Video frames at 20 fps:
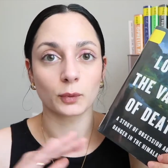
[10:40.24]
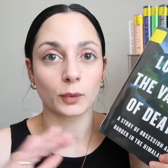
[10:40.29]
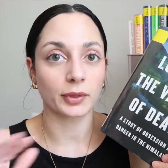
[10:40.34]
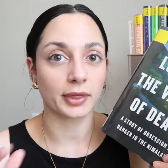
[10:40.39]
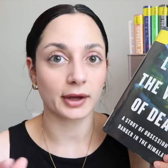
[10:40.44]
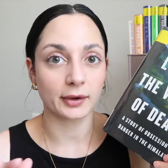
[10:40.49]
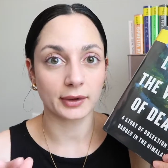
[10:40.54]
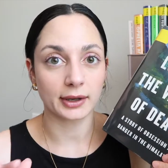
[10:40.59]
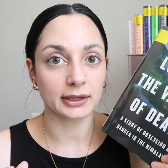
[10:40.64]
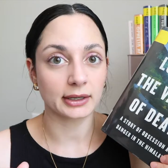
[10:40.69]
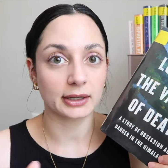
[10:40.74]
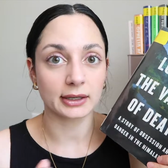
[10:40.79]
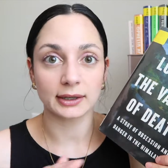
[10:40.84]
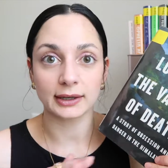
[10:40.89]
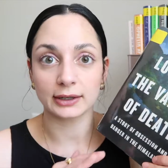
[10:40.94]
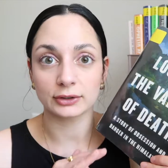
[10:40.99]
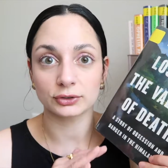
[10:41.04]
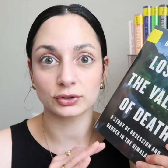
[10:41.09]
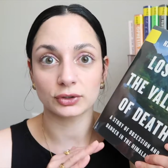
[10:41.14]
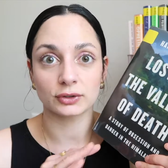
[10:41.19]
without any
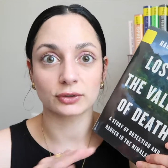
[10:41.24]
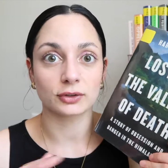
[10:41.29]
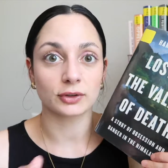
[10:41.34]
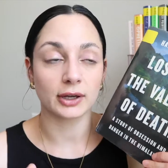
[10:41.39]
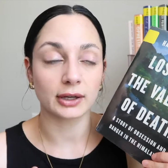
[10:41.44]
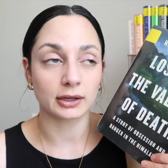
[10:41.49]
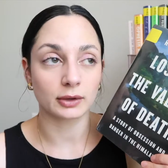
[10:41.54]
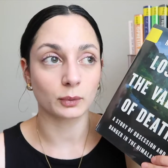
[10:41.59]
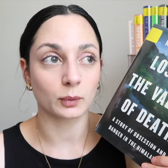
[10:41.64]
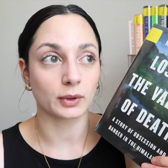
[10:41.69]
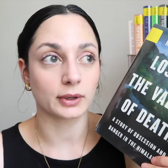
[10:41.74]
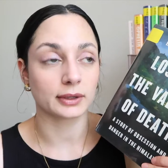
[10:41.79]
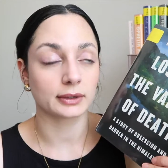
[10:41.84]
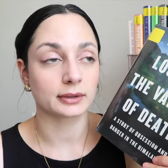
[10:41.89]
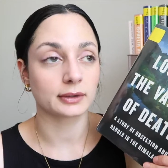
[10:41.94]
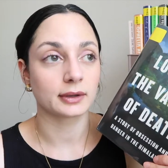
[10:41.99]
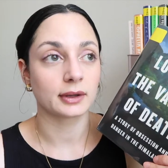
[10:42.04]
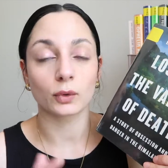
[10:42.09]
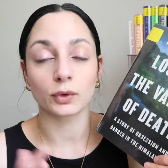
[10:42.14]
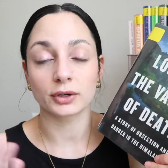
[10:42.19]
connection to
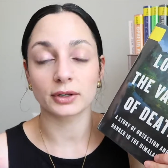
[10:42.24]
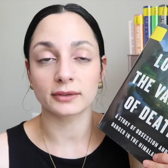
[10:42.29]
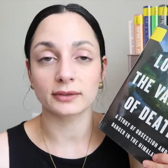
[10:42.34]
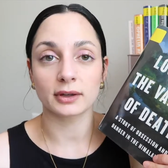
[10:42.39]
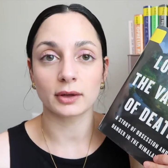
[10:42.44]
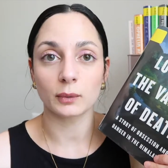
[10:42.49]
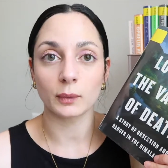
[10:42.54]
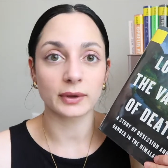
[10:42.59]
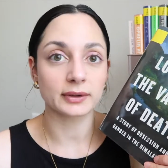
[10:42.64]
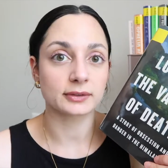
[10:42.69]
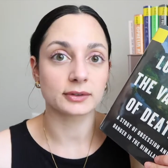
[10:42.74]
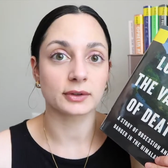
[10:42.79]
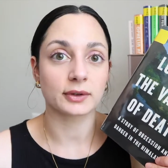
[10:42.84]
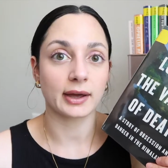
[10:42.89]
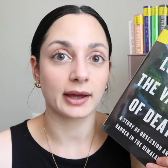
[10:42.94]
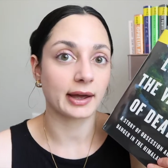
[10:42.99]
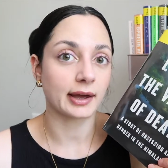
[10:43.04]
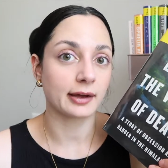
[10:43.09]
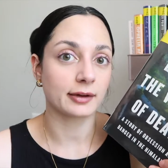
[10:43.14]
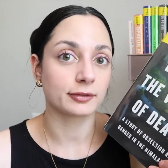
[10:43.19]
anyone? Or does he want to
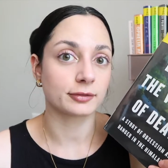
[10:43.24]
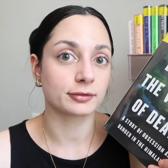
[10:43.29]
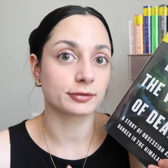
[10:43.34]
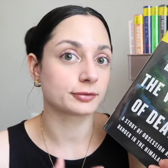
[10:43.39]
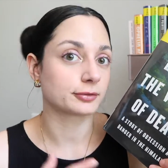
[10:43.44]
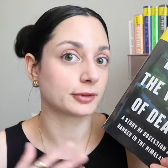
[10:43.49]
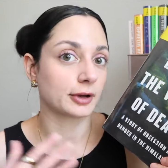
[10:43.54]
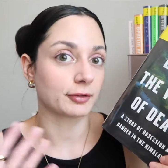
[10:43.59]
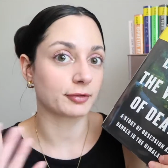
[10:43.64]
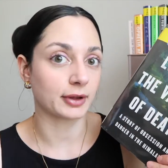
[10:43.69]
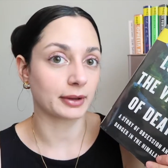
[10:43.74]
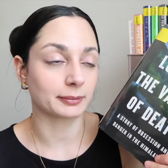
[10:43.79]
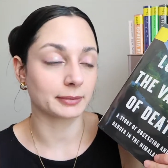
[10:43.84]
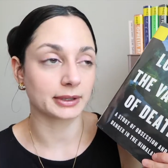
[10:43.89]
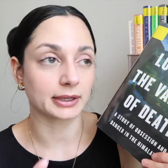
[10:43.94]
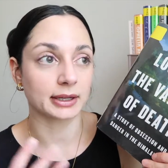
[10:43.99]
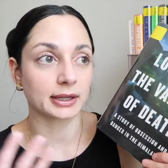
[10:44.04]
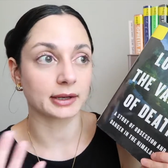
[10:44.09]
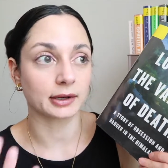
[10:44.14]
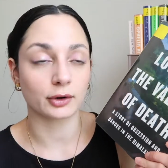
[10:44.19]
have a
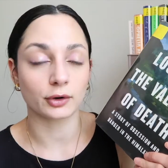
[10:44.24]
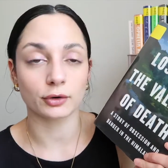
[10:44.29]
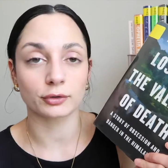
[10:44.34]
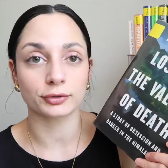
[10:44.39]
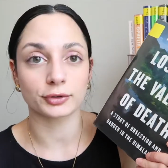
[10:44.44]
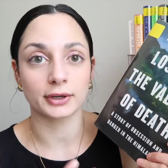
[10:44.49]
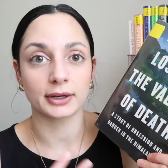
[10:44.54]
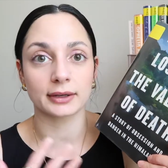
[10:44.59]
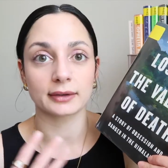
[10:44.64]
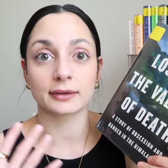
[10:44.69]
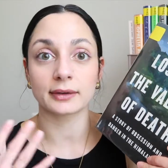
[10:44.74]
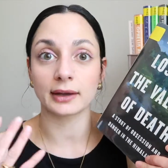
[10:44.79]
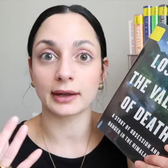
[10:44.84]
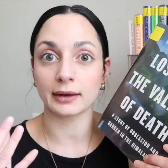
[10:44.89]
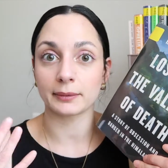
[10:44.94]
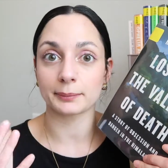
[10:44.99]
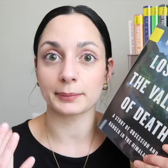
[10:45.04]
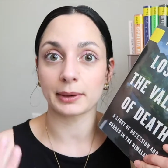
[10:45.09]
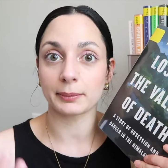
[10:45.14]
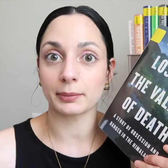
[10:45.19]
family and a girlfriend
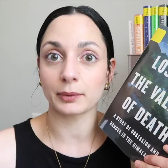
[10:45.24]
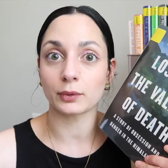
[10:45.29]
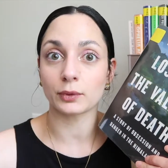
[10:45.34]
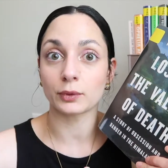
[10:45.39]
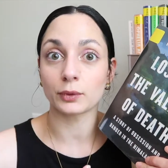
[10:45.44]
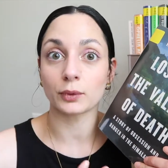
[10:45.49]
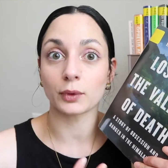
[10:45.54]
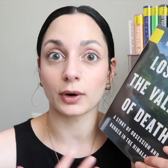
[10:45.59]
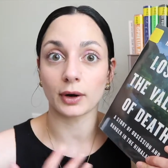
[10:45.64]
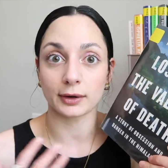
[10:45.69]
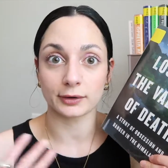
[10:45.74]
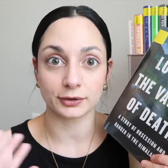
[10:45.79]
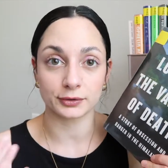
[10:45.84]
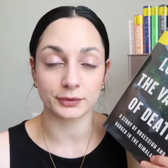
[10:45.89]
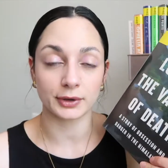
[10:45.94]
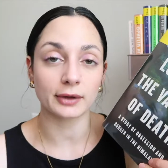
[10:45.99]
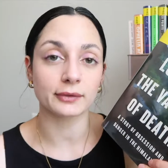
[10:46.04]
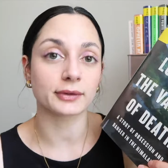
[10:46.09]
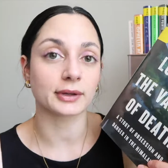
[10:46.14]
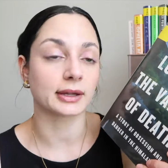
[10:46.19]
and people who are
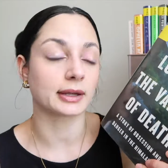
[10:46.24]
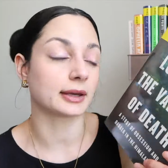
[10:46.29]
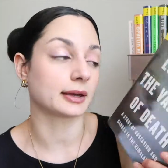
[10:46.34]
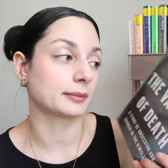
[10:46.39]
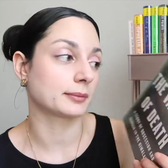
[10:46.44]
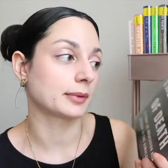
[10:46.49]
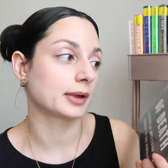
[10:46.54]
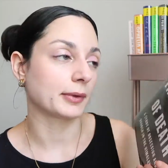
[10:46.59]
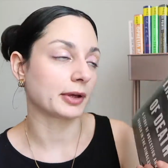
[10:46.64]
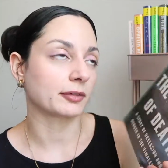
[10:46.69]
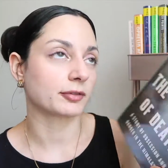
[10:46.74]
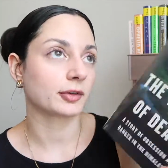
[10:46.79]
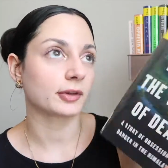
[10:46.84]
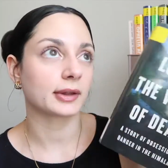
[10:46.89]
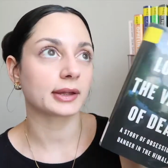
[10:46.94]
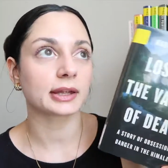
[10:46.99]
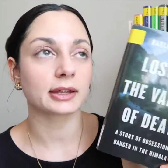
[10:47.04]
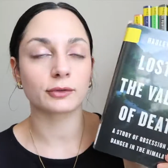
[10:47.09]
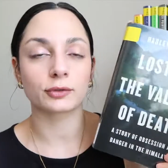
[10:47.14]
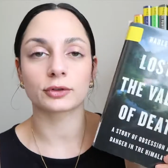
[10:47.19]
surrounding him? I feel
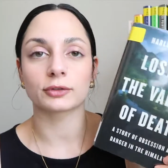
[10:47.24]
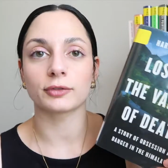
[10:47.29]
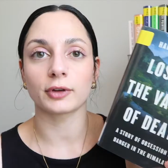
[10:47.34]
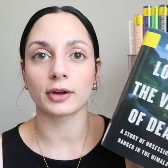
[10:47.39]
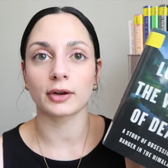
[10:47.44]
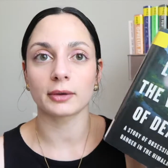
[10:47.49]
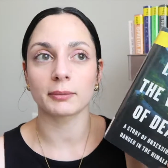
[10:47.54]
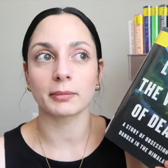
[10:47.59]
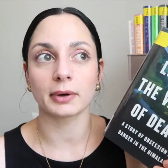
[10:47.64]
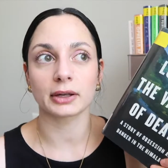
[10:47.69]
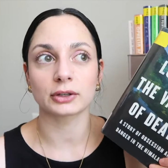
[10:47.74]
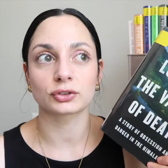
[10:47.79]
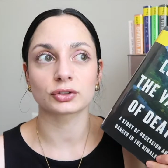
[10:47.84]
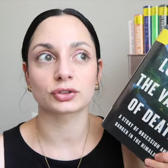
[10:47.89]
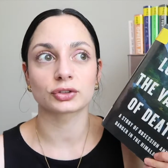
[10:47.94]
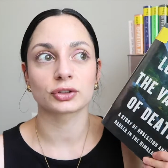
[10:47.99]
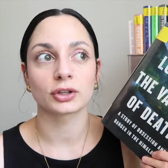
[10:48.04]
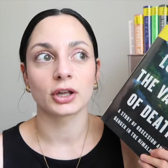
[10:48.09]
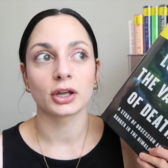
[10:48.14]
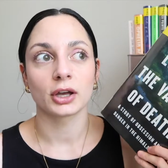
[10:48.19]
like he was very
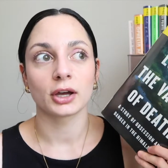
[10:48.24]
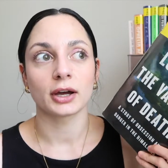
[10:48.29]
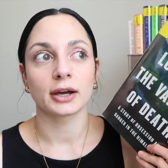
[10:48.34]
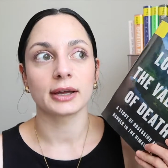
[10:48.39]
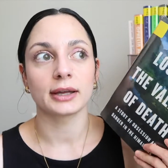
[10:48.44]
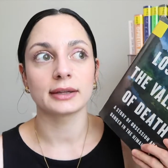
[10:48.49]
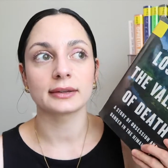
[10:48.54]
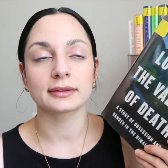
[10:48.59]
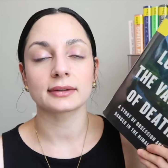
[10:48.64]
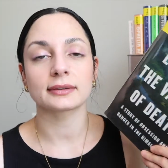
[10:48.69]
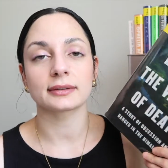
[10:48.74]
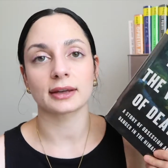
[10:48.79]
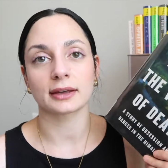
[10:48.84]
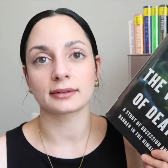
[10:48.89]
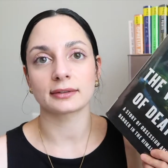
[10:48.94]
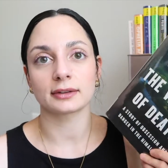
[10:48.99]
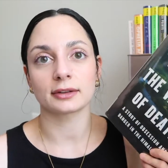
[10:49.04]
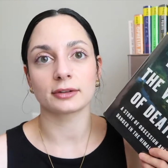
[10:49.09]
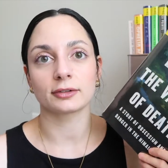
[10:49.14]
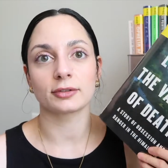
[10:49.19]
much
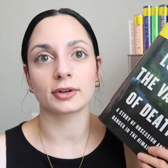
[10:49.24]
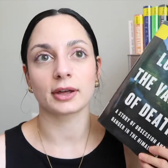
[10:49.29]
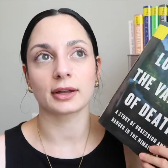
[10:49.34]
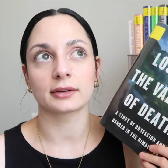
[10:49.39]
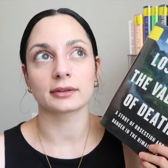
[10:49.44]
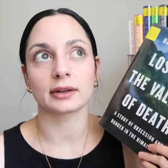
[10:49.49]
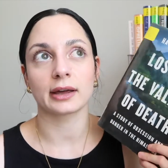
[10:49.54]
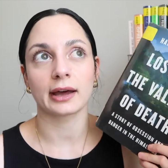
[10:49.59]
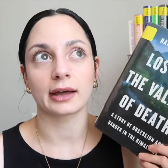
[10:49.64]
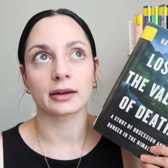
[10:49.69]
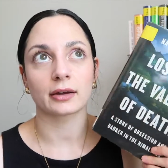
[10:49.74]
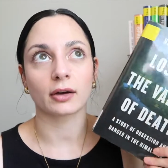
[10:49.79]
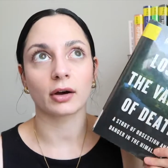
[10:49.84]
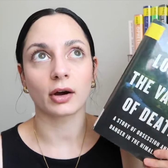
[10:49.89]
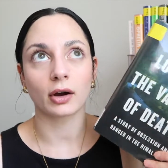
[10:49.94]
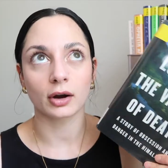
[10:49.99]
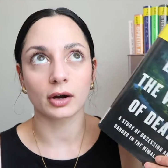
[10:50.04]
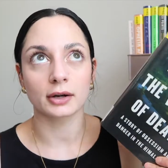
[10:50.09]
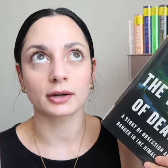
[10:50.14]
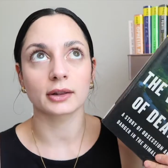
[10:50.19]
indecisive and had a
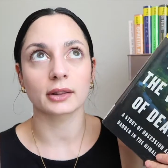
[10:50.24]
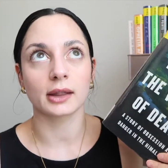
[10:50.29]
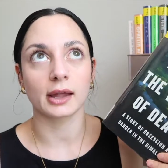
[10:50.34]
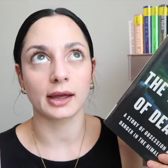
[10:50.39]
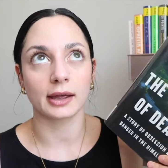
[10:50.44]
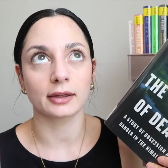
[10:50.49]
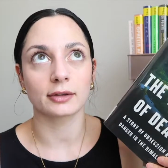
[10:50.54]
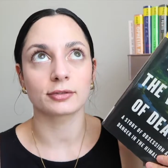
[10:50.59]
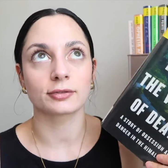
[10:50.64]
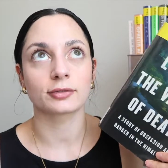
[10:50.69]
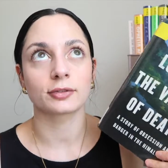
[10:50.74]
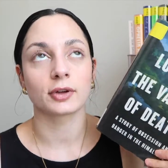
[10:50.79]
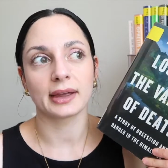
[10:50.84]
hard life